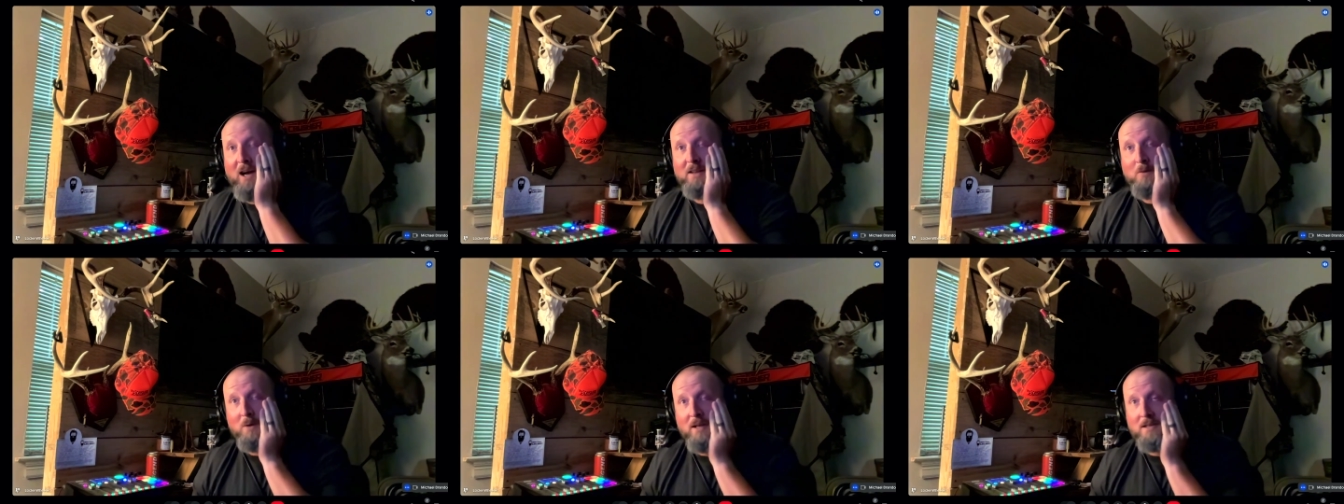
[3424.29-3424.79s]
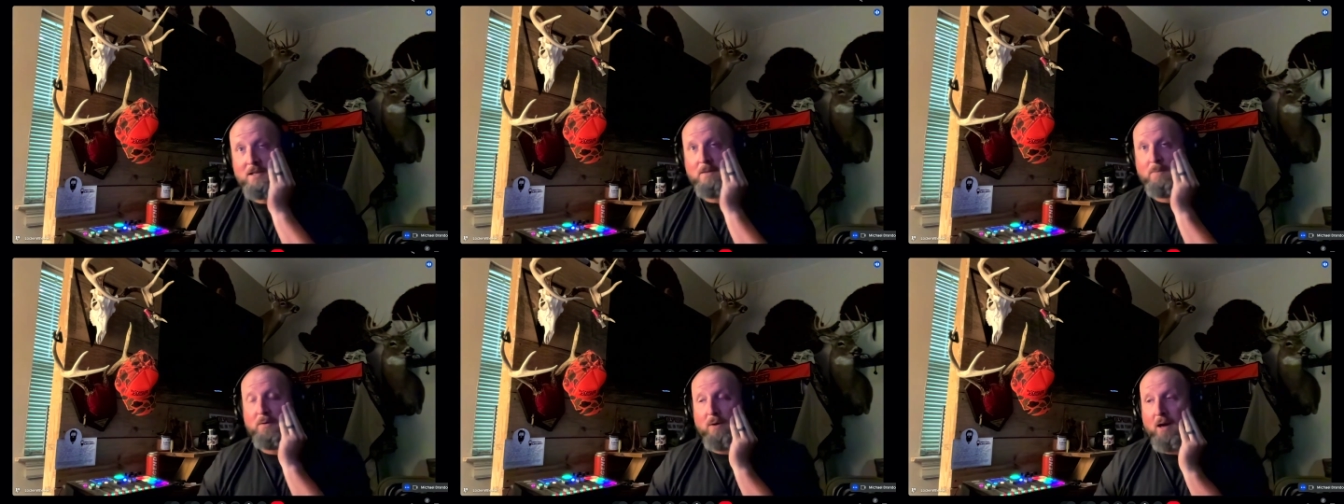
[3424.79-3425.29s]
The wind's going to
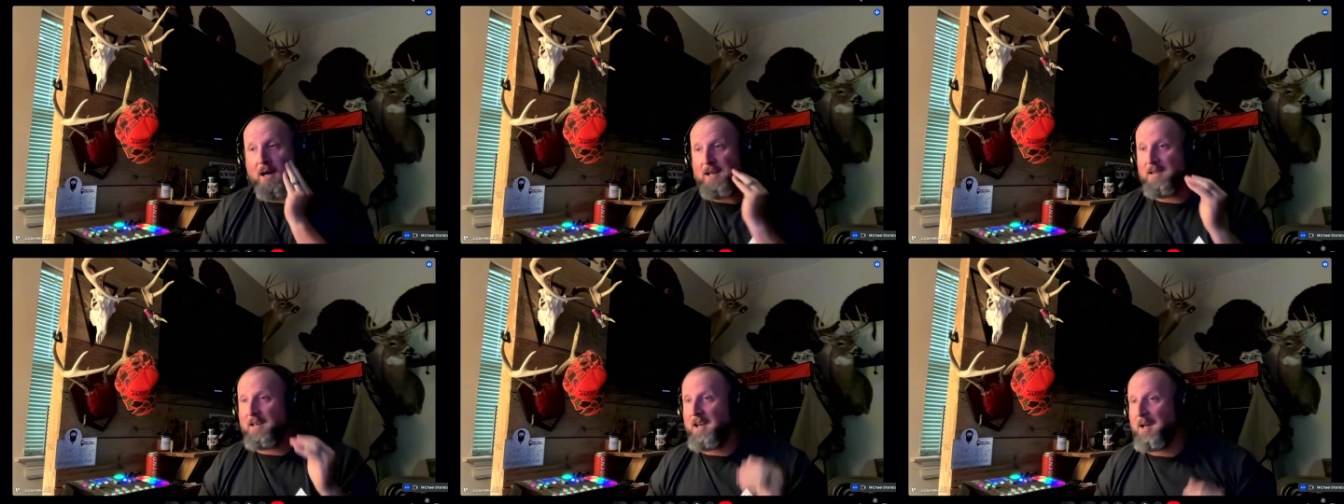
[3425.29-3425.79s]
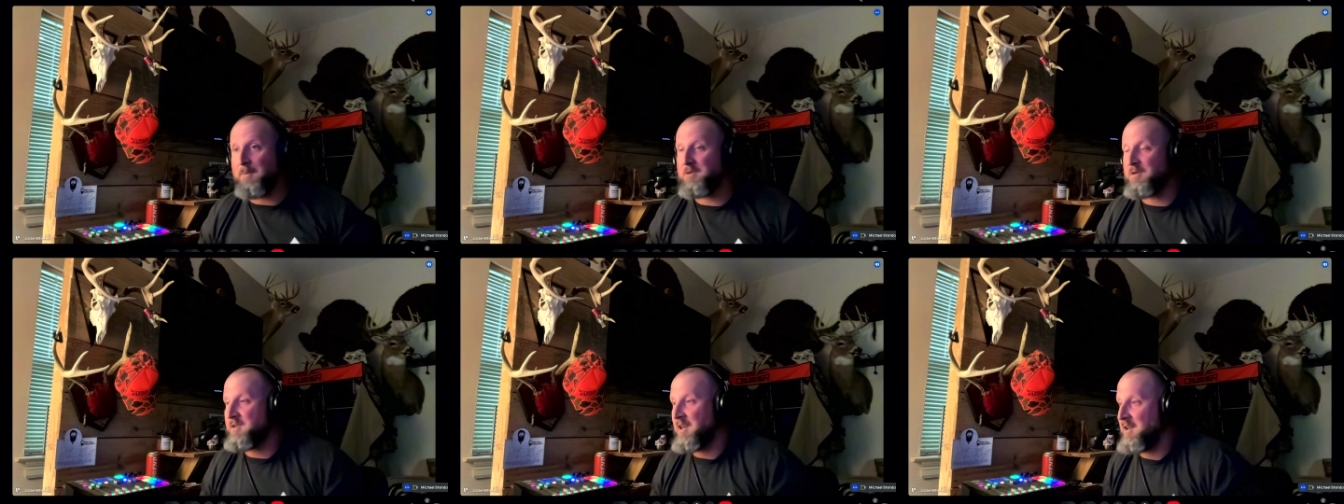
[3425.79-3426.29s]
be right. The cameras are
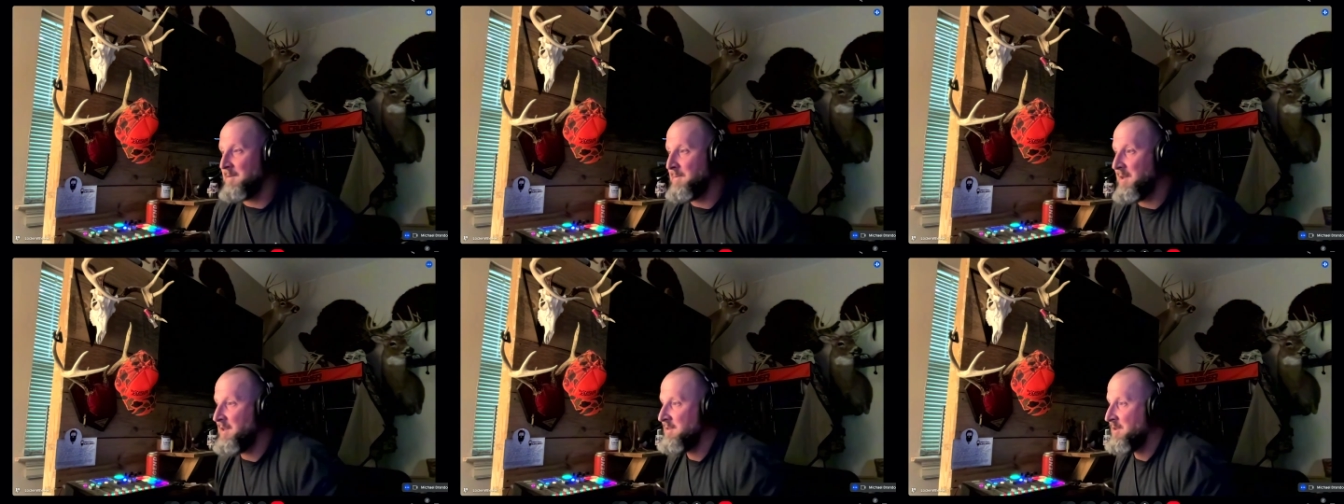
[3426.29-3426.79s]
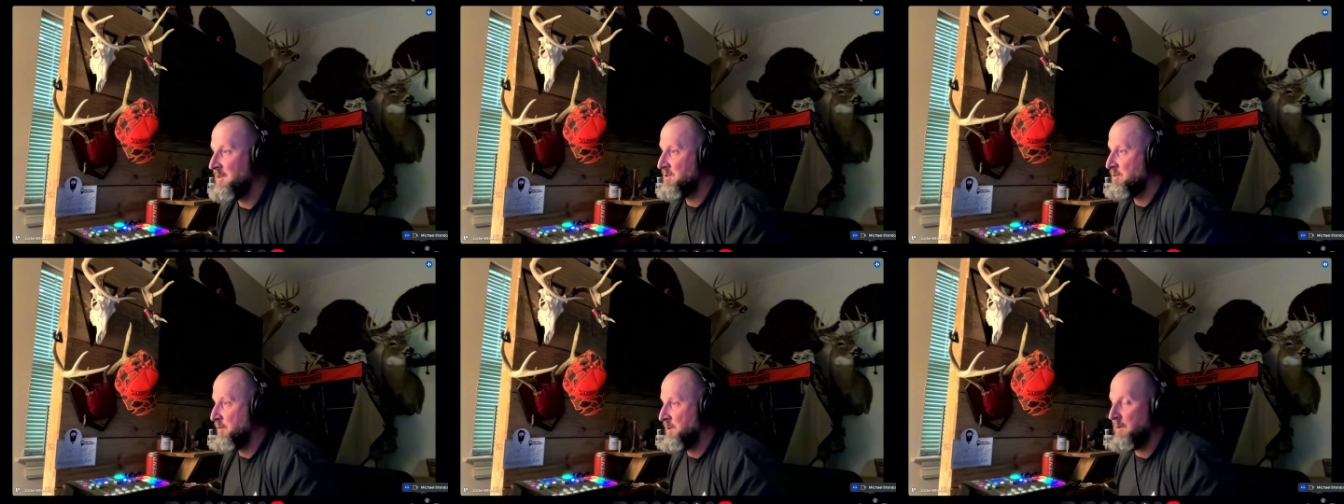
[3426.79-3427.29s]
telling me
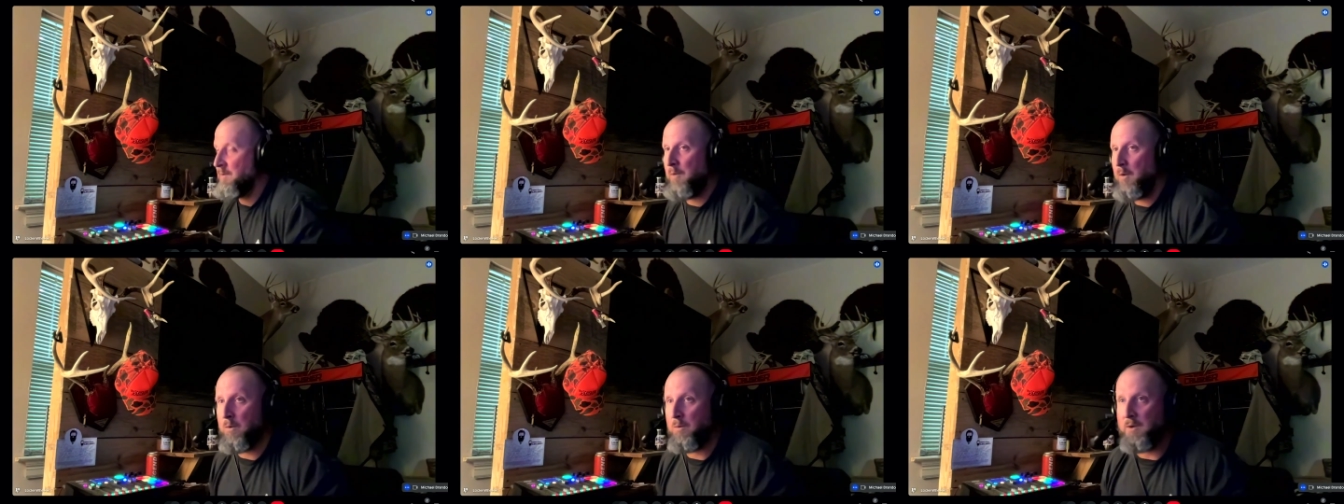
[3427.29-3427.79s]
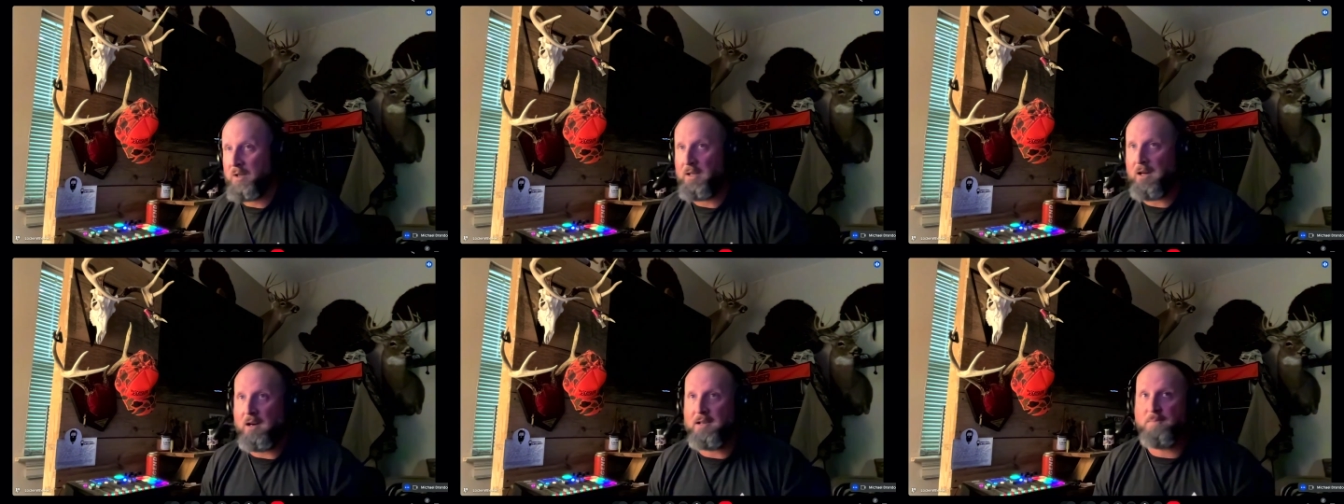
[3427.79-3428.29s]
there's 3 or 4
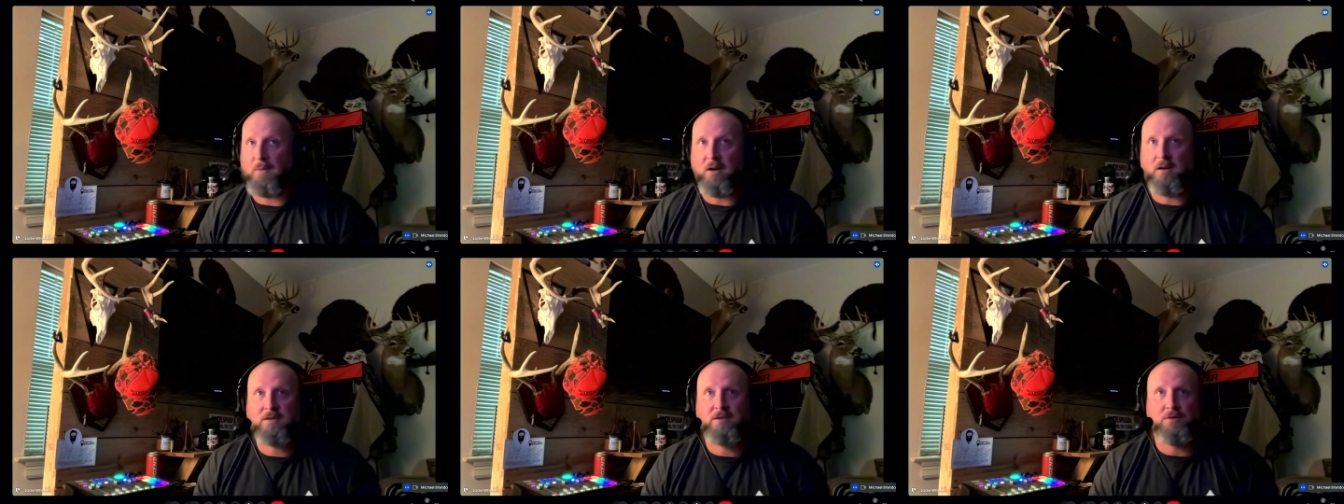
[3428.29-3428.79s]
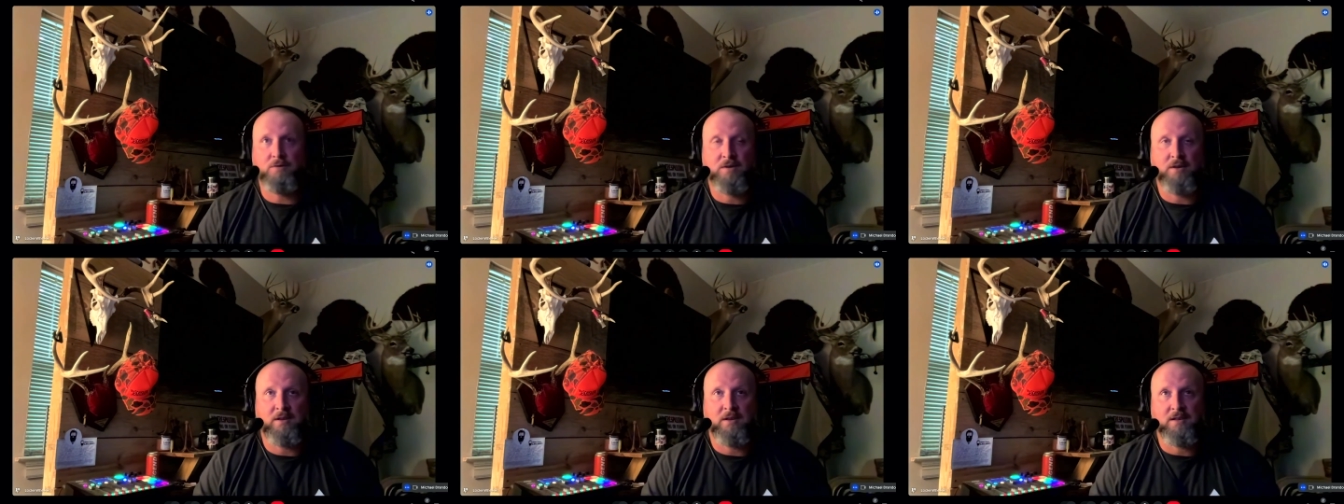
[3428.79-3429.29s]
really nice bucks
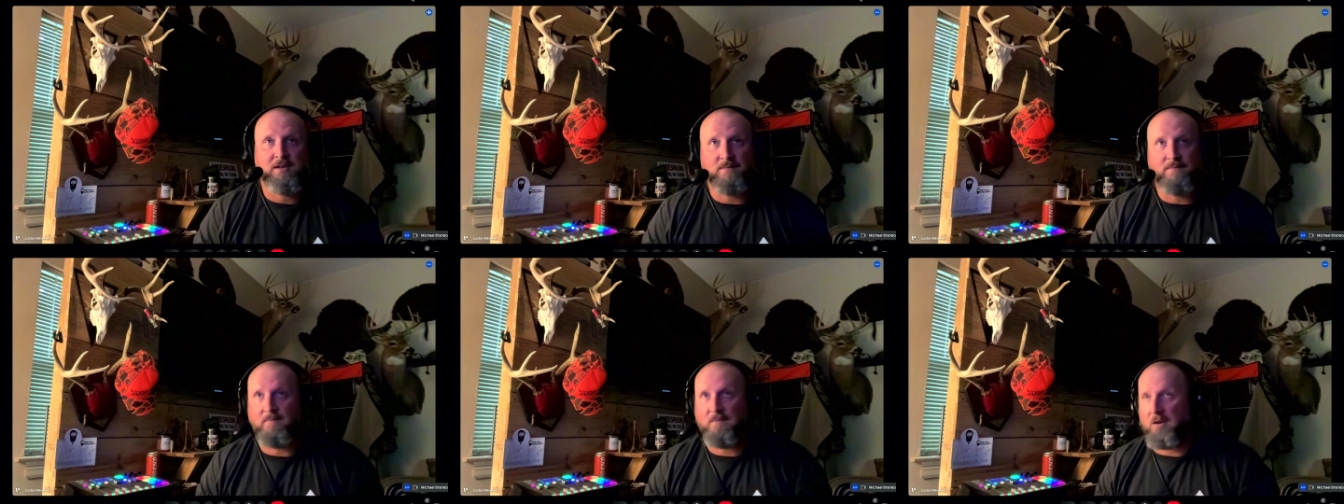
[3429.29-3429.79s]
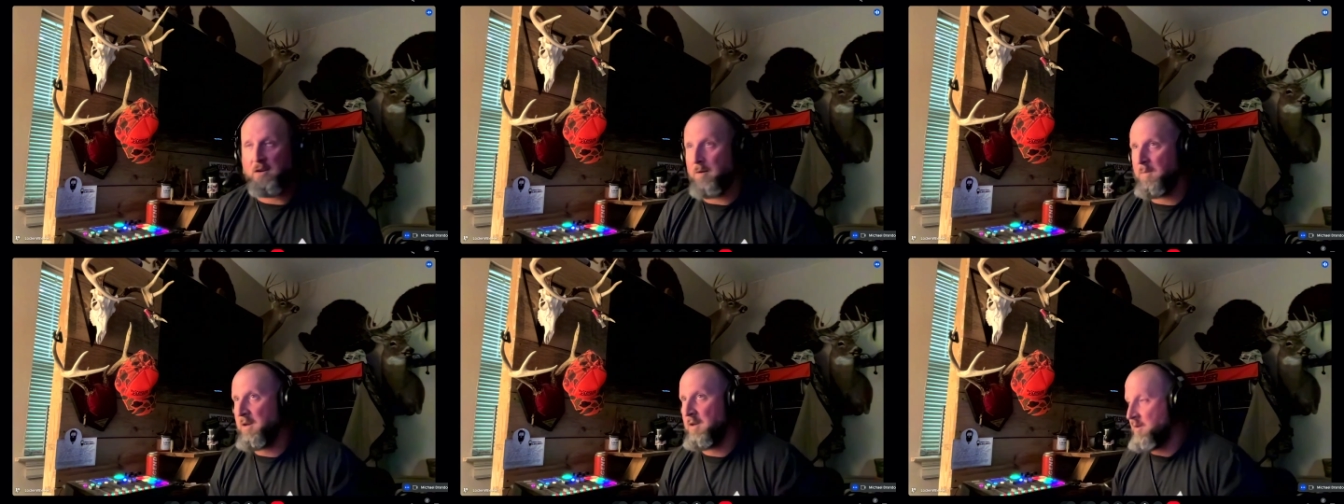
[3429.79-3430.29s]
using this. They're
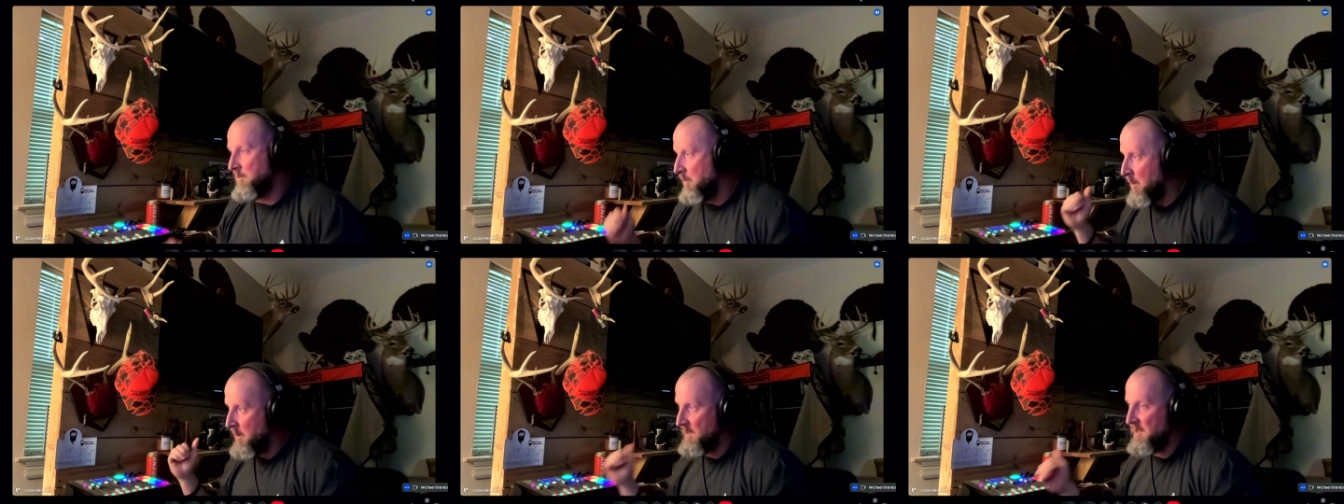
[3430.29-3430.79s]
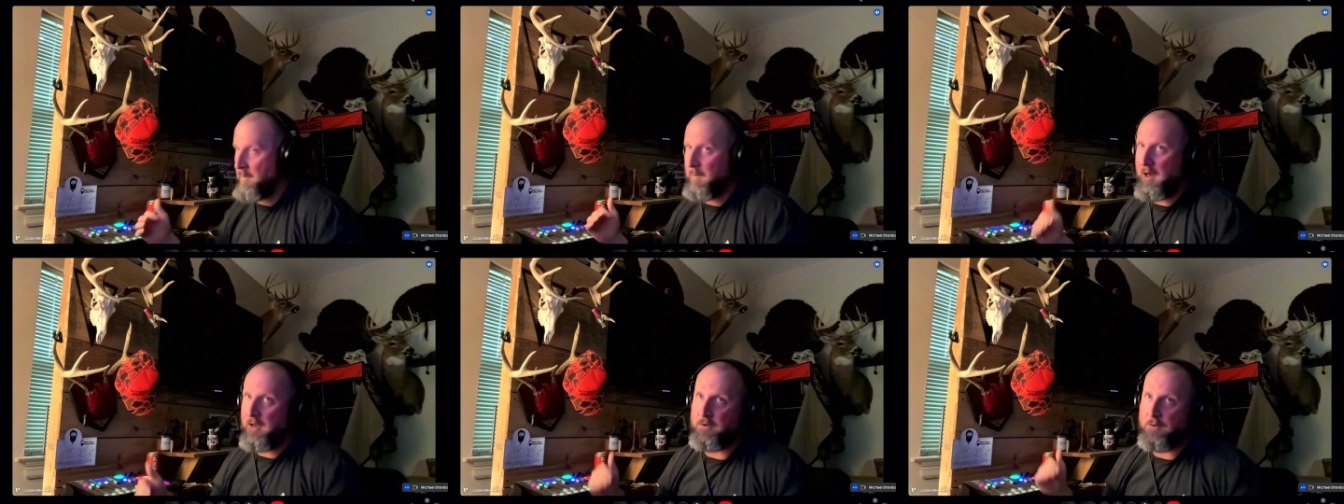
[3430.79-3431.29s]
walking that
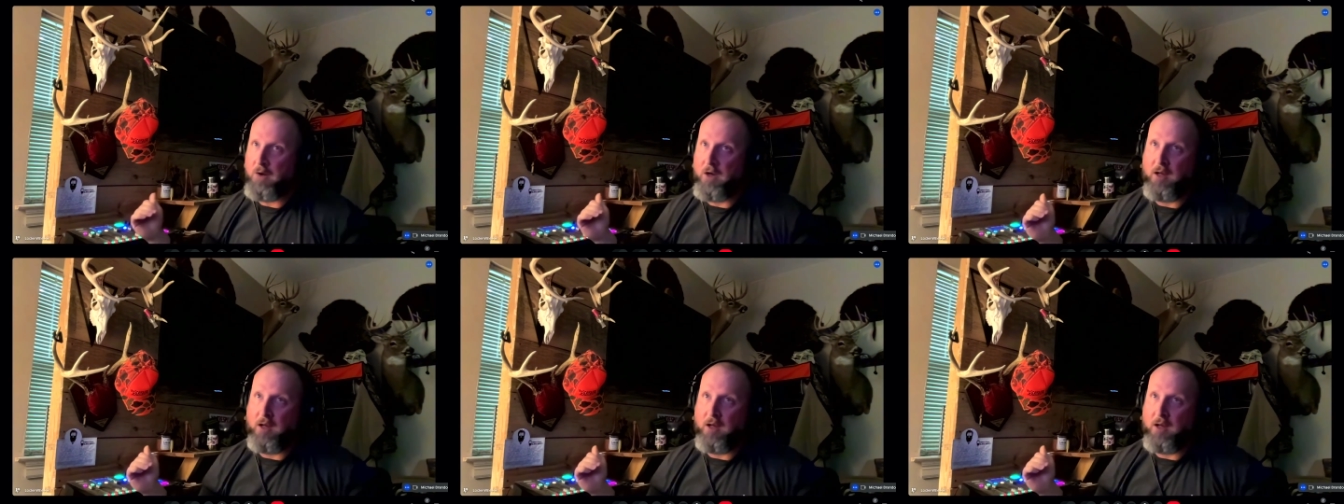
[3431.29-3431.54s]
bayou.